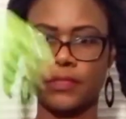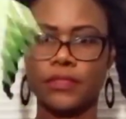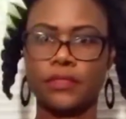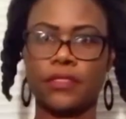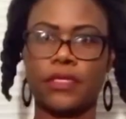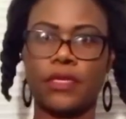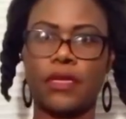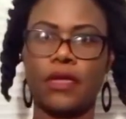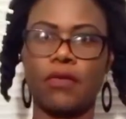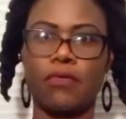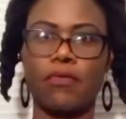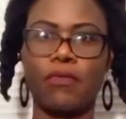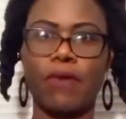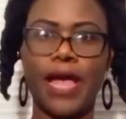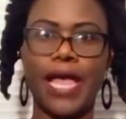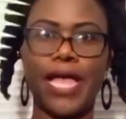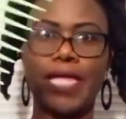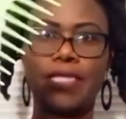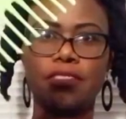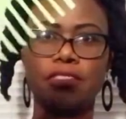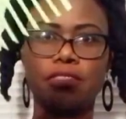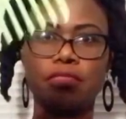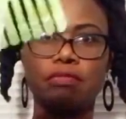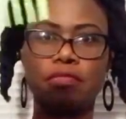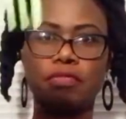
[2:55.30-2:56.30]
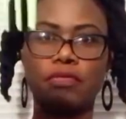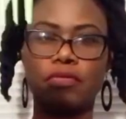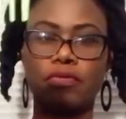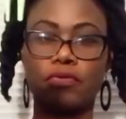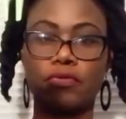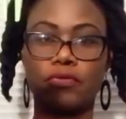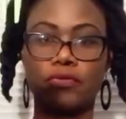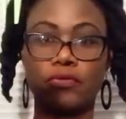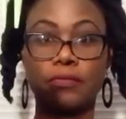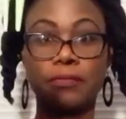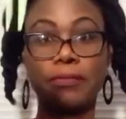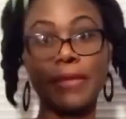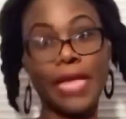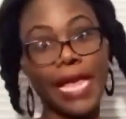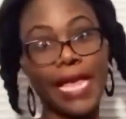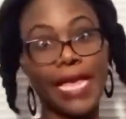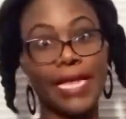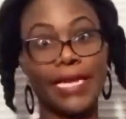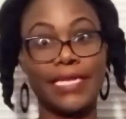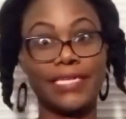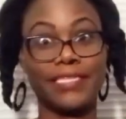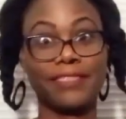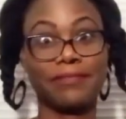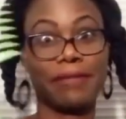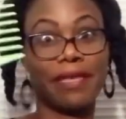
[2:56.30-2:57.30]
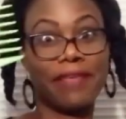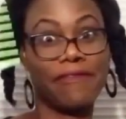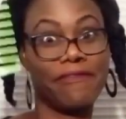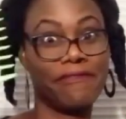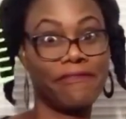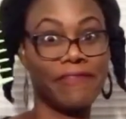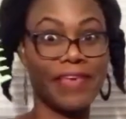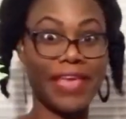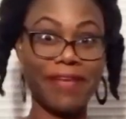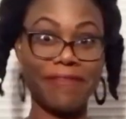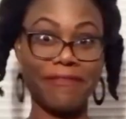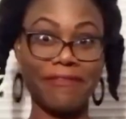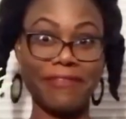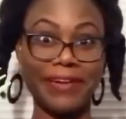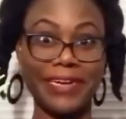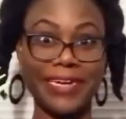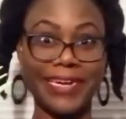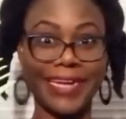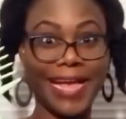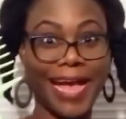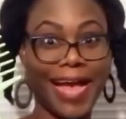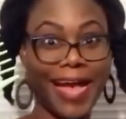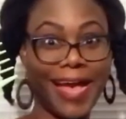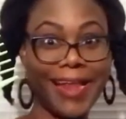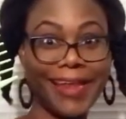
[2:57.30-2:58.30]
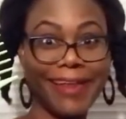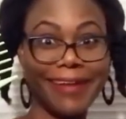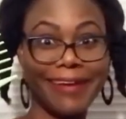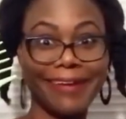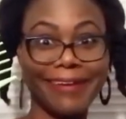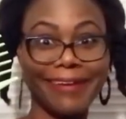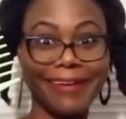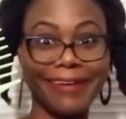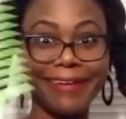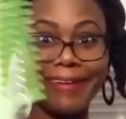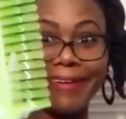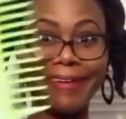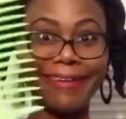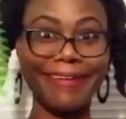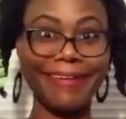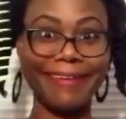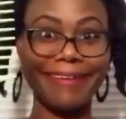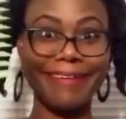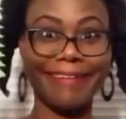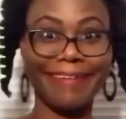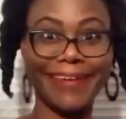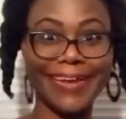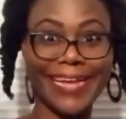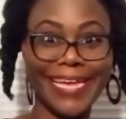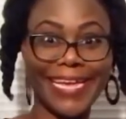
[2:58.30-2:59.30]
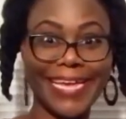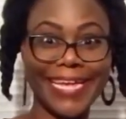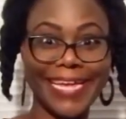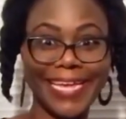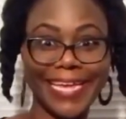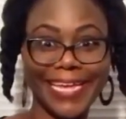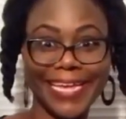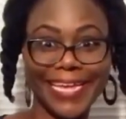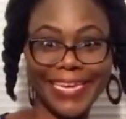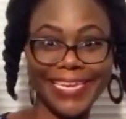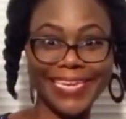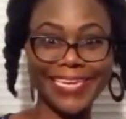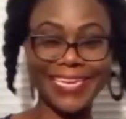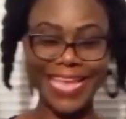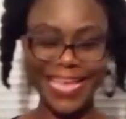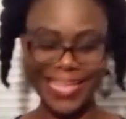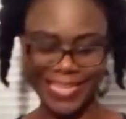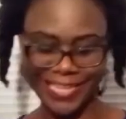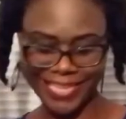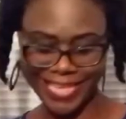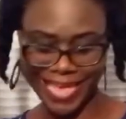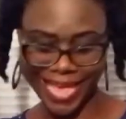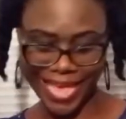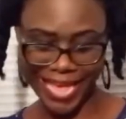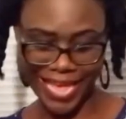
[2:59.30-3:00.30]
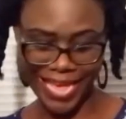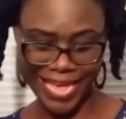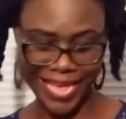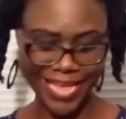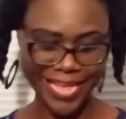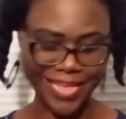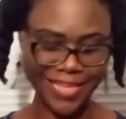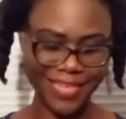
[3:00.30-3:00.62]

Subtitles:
Wide tooth comb, and it's my favorite color, green, yay,